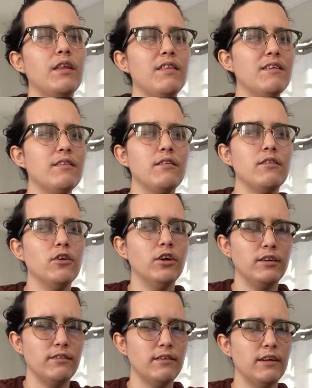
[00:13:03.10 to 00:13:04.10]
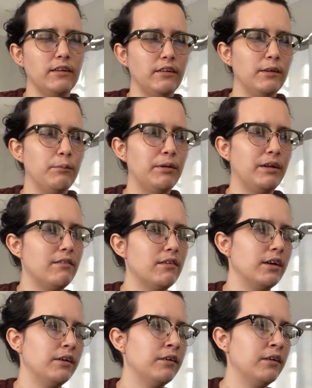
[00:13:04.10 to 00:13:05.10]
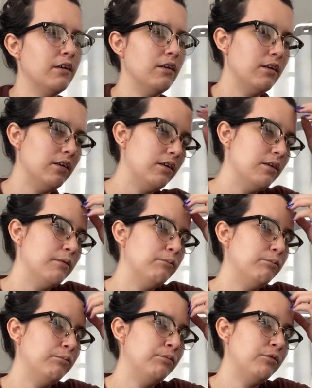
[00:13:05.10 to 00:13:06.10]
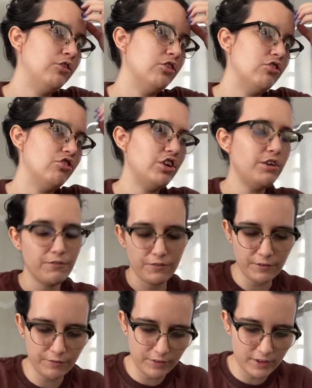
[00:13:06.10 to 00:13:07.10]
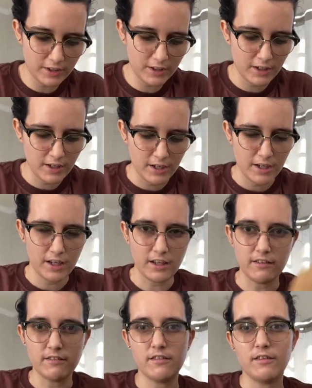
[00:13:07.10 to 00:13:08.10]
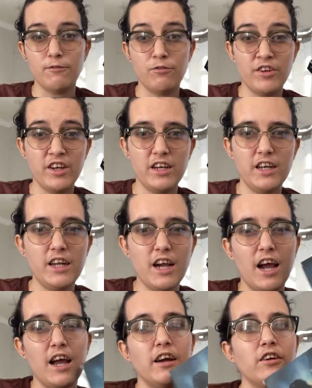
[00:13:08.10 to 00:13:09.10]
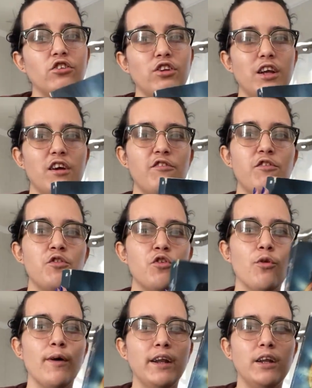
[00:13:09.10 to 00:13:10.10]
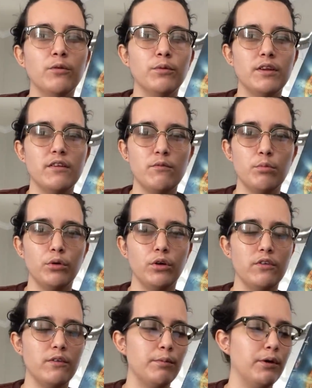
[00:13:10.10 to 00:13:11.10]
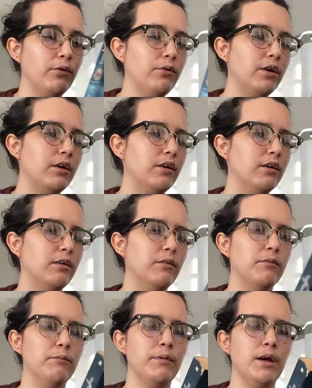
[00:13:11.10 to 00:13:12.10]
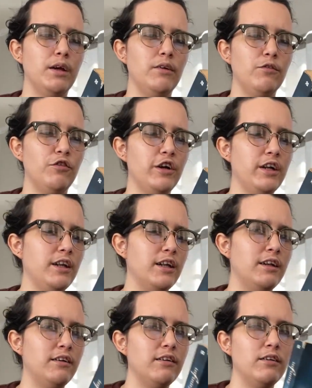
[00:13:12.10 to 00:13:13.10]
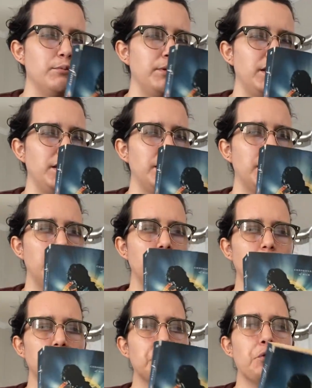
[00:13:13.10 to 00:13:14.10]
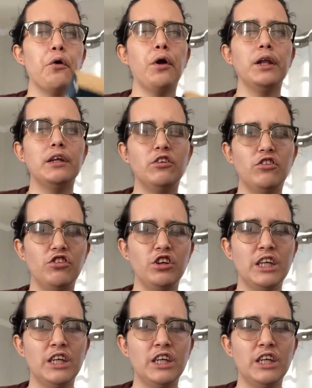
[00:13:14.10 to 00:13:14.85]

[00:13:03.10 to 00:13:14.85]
This is not aesthetically pleasing. Um, G50 is Infinity. I actually have no idea what this book is about. Uh, my friend lent it to me in college.